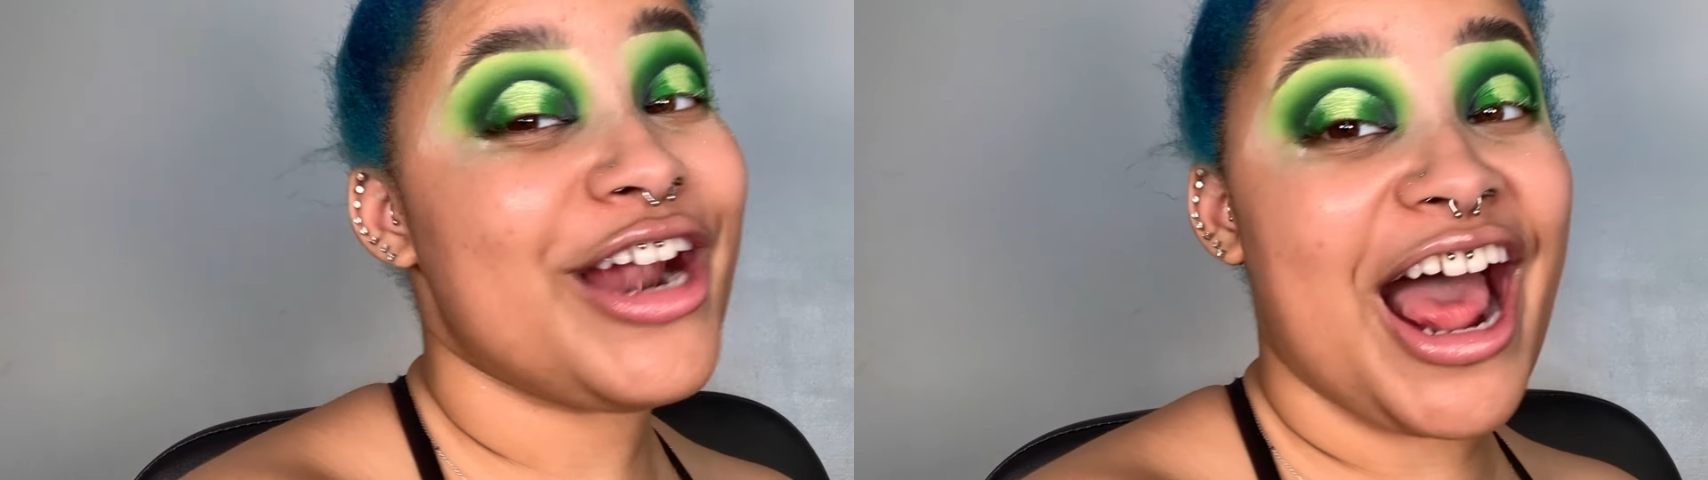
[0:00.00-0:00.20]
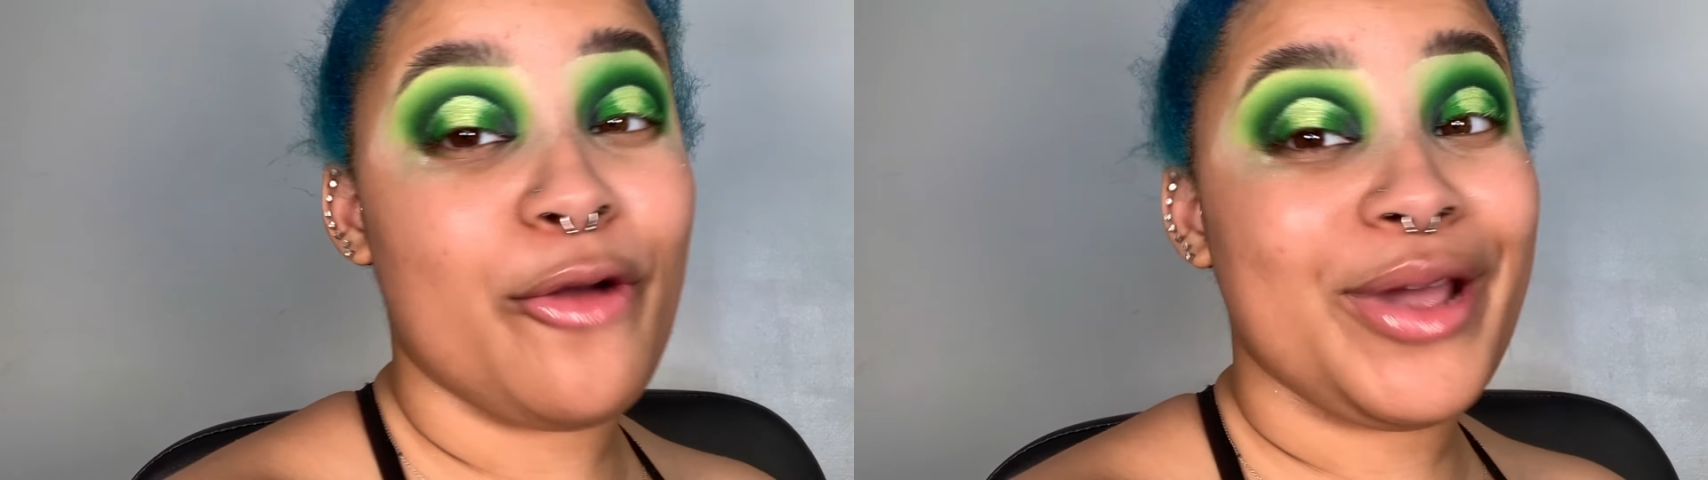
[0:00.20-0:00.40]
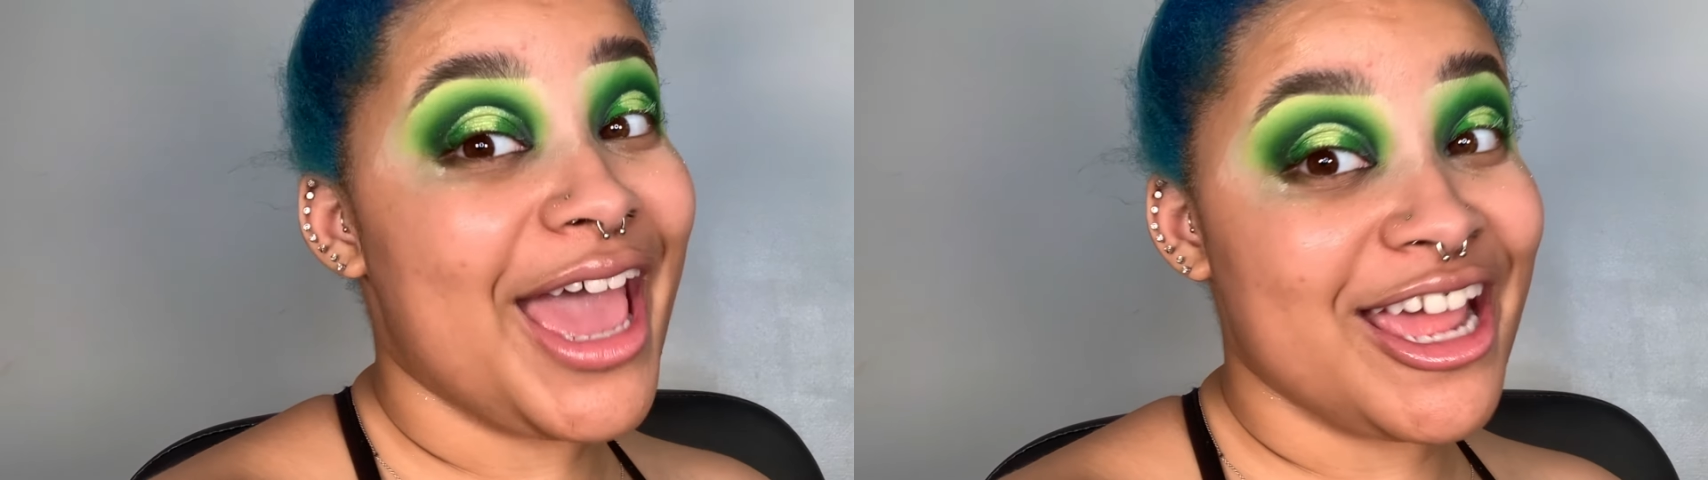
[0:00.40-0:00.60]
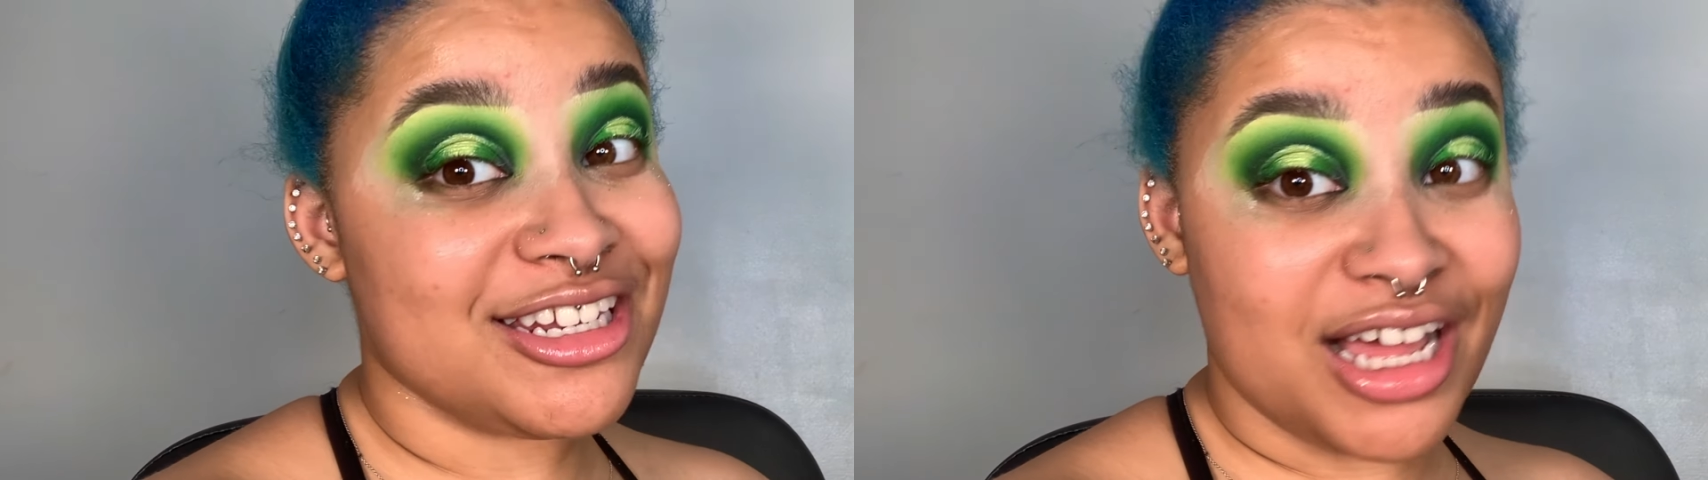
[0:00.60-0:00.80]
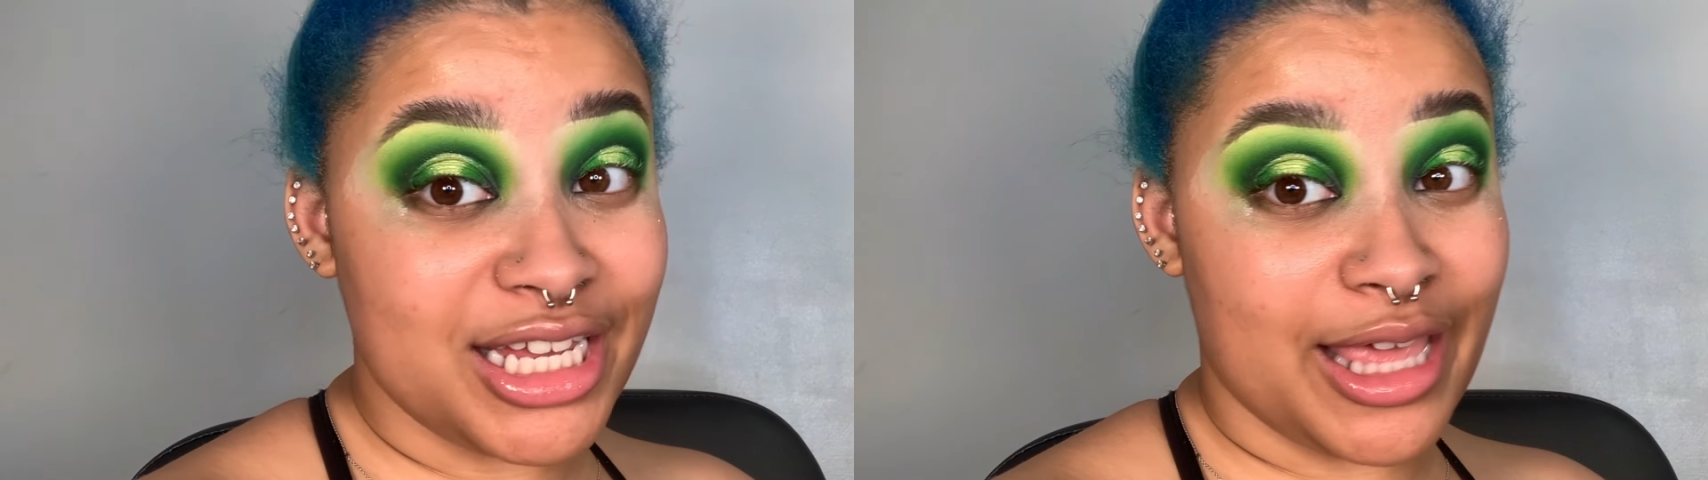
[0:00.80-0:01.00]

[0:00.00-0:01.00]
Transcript: We ain't done